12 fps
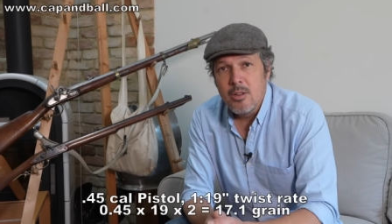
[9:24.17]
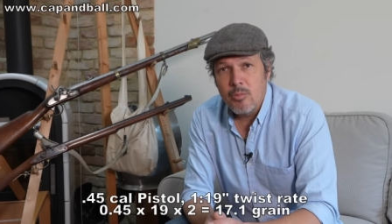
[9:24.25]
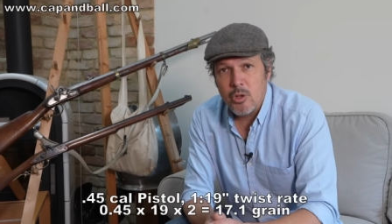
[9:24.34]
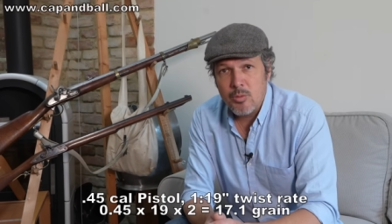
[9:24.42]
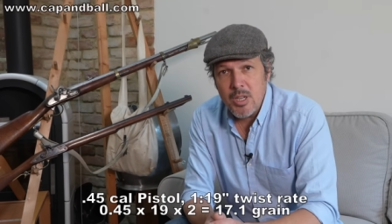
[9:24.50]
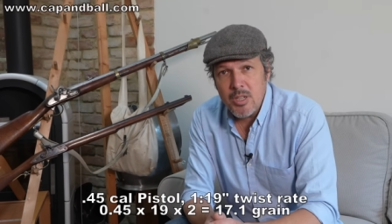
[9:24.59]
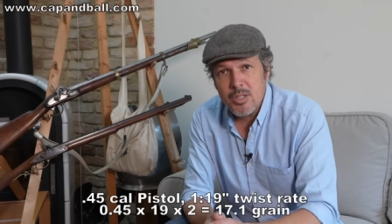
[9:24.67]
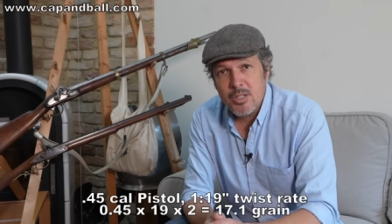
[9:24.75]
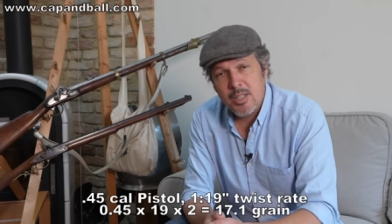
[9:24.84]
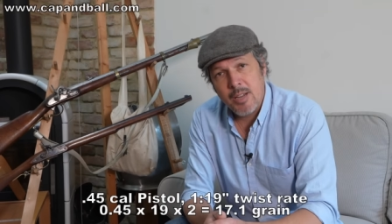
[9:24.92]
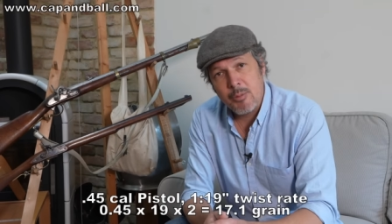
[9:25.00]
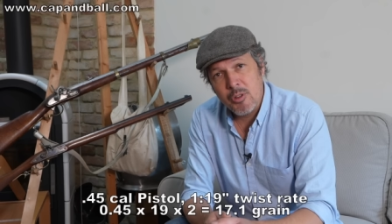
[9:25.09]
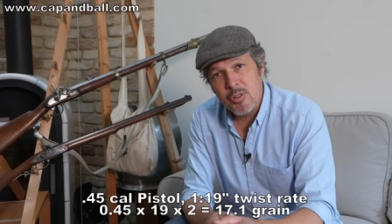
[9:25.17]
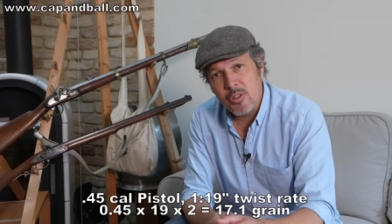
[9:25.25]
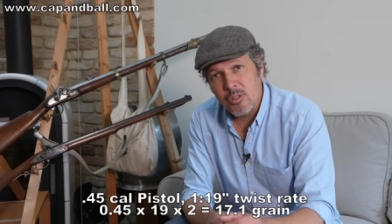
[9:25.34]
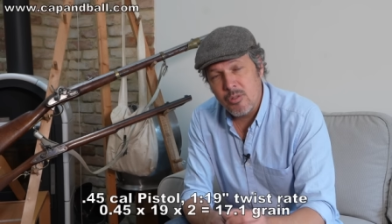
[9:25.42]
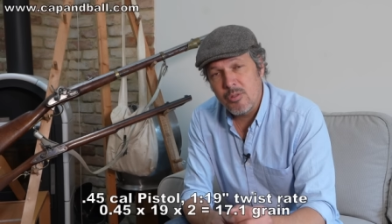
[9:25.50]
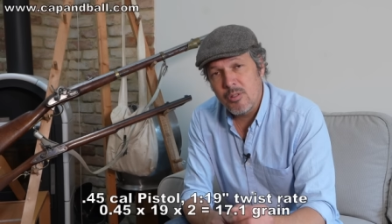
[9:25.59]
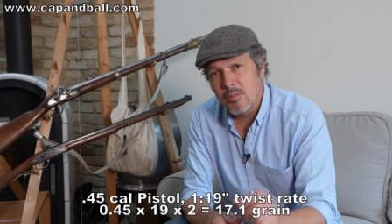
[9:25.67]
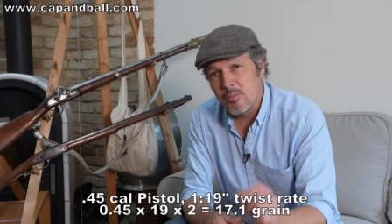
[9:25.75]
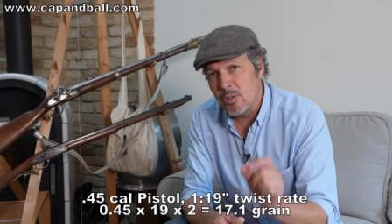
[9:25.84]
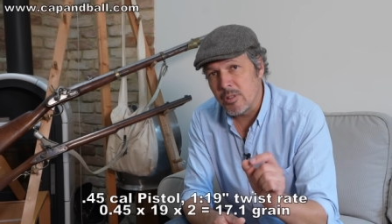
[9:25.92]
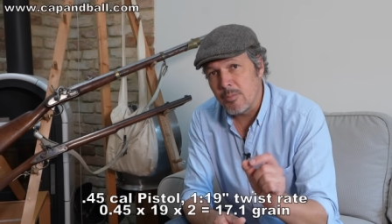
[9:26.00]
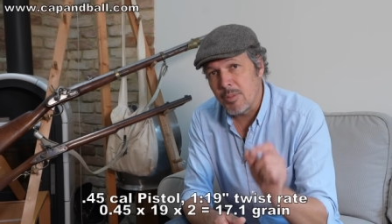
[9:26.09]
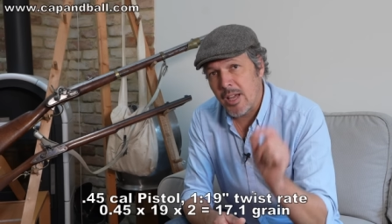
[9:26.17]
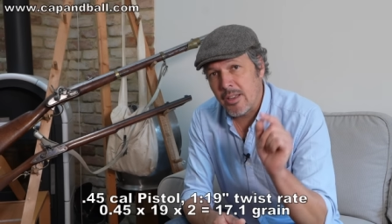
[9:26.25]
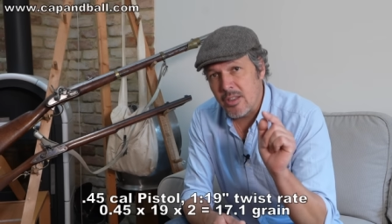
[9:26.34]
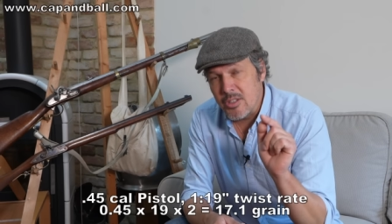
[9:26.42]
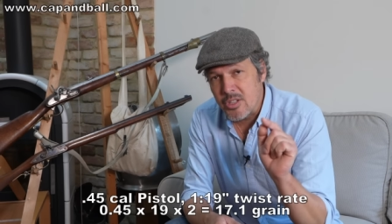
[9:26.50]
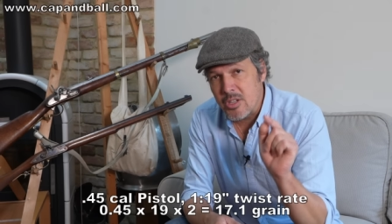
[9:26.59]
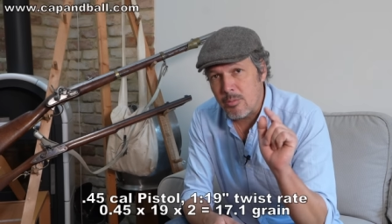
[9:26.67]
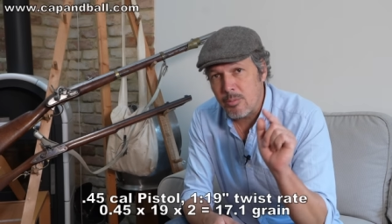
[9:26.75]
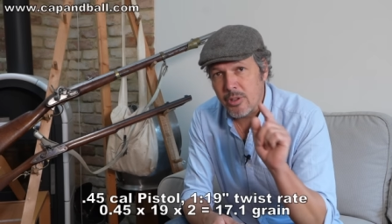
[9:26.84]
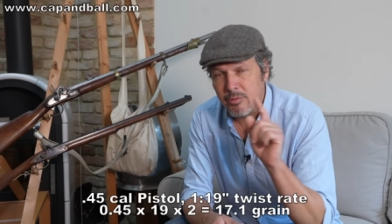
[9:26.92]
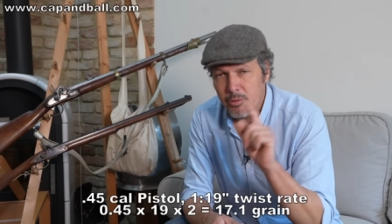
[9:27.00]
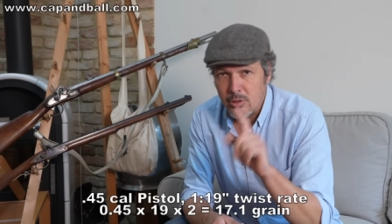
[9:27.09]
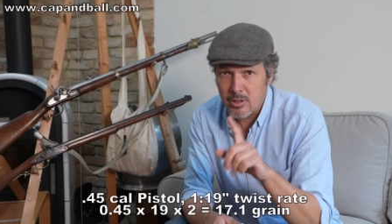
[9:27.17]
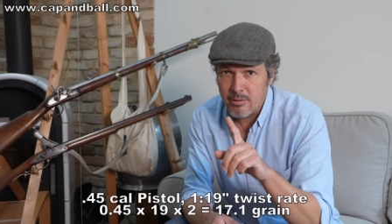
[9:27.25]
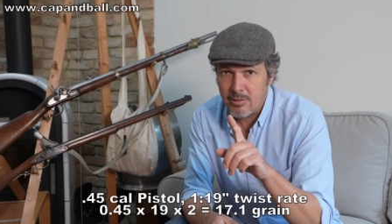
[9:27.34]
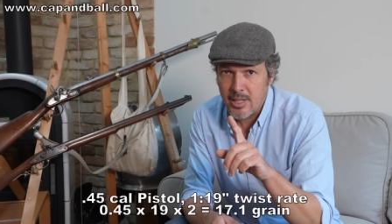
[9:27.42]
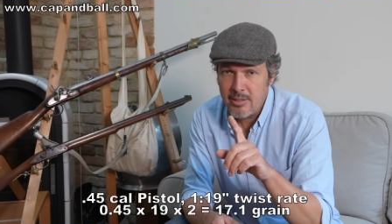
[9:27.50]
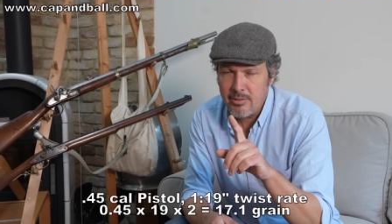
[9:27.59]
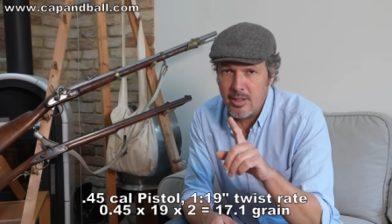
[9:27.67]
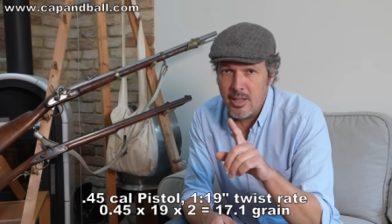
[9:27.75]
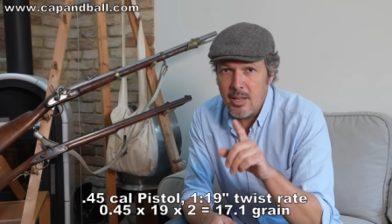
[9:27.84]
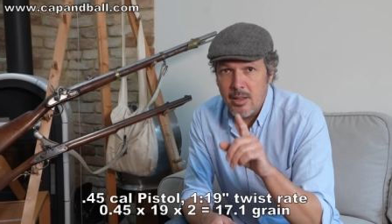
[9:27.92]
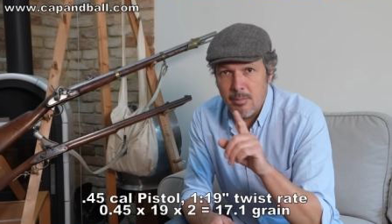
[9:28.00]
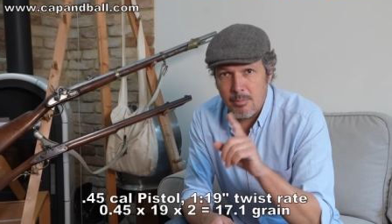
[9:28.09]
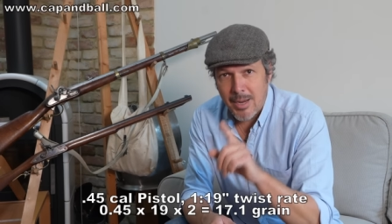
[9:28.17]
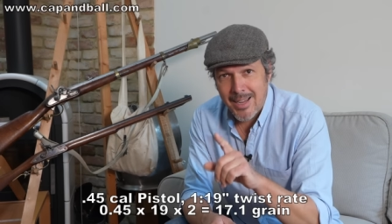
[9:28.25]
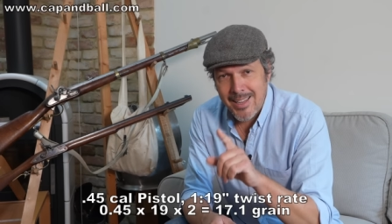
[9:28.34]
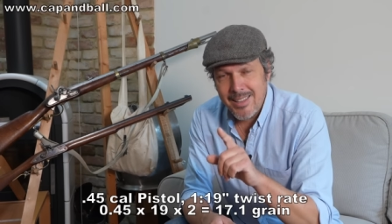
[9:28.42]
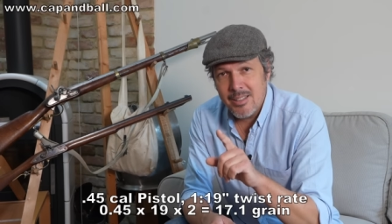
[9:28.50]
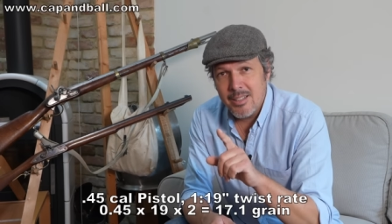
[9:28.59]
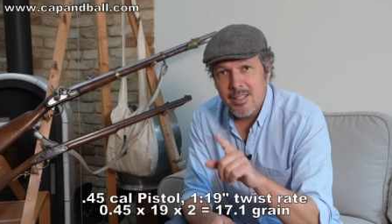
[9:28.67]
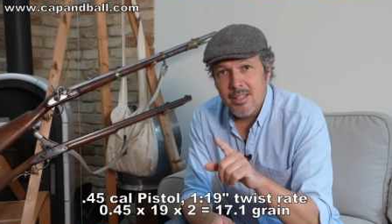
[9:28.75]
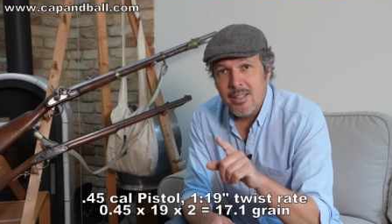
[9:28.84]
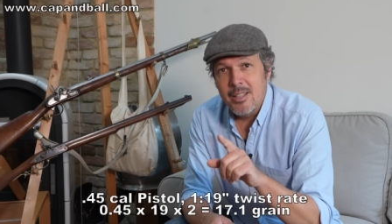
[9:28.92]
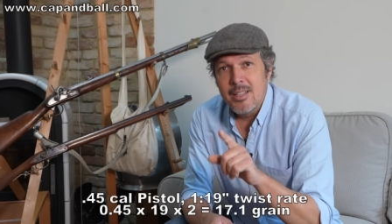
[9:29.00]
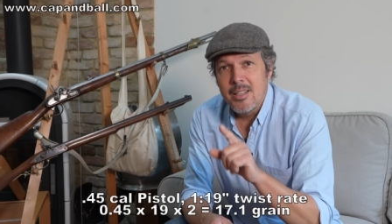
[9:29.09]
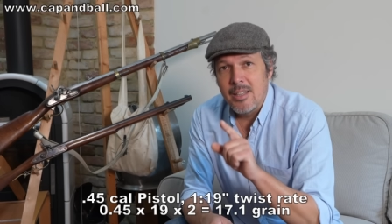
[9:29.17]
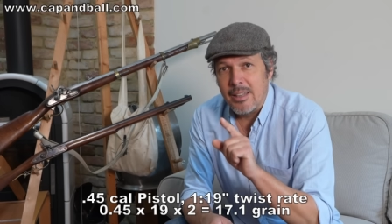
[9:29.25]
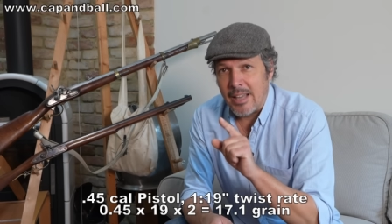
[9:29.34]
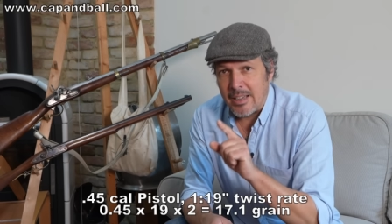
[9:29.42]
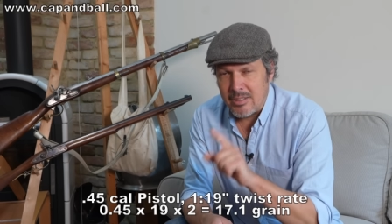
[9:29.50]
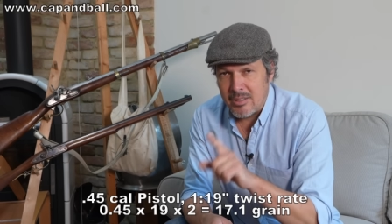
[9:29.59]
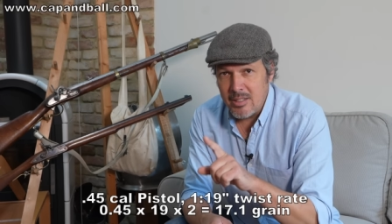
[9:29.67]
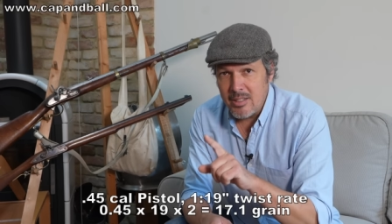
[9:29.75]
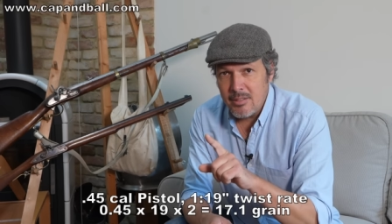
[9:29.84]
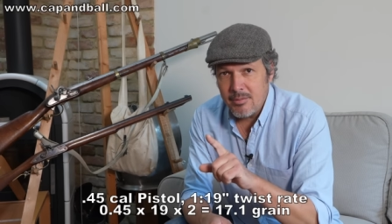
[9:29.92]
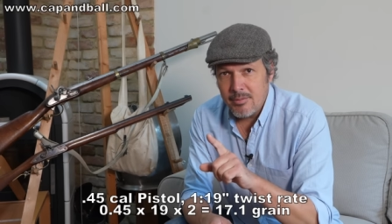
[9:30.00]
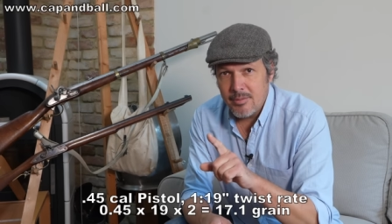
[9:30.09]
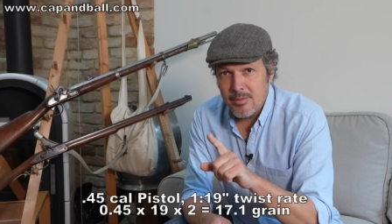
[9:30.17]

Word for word: which means I'm going to multiply 0.45 by 19